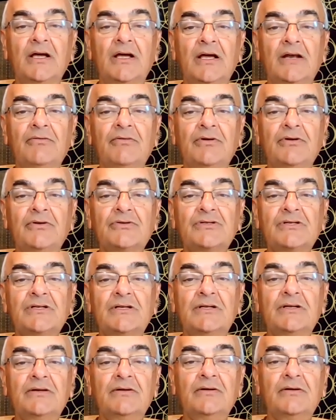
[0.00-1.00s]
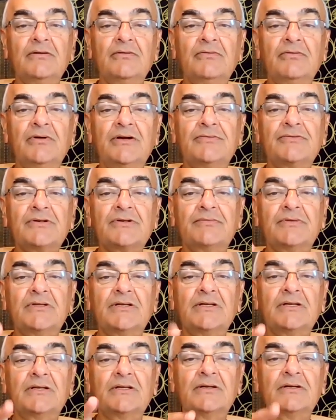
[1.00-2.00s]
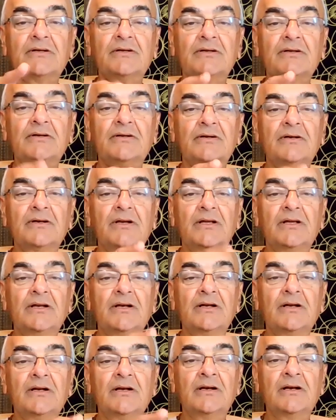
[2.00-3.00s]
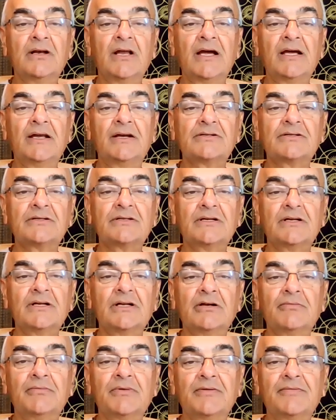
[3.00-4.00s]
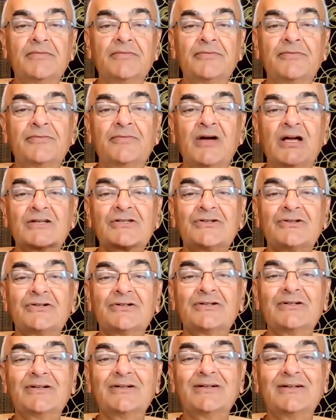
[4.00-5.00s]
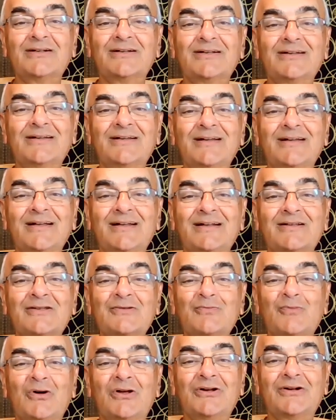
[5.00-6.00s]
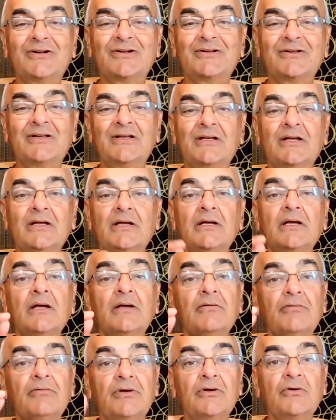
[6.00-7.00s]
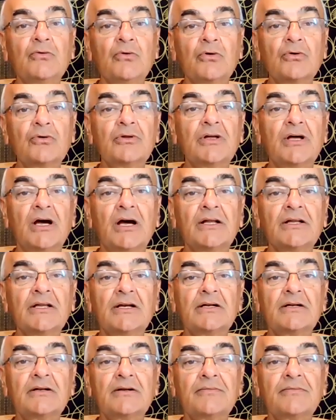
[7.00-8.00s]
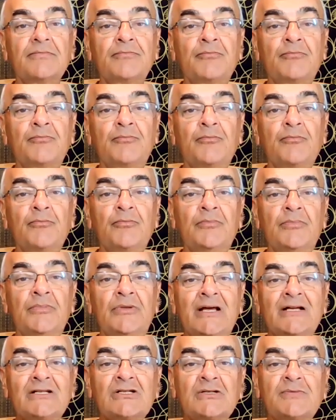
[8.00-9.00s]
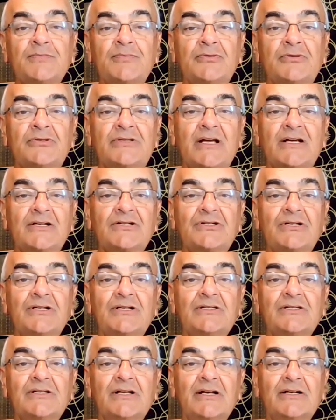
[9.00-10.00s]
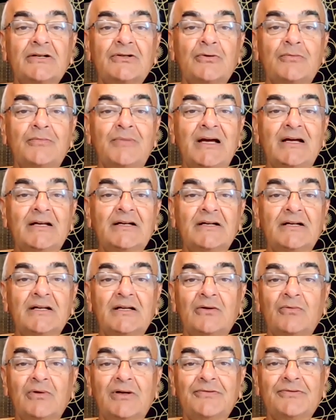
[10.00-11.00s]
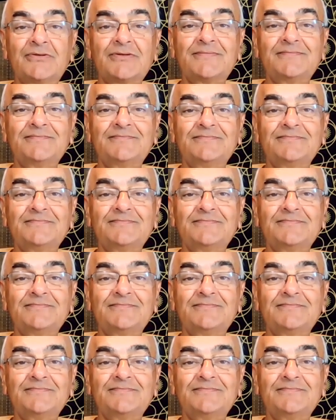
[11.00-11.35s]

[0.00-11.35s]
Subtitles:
And when you see waves of the light, it'll be faster and smaller. When you go to the other next section is electromagnetic waves.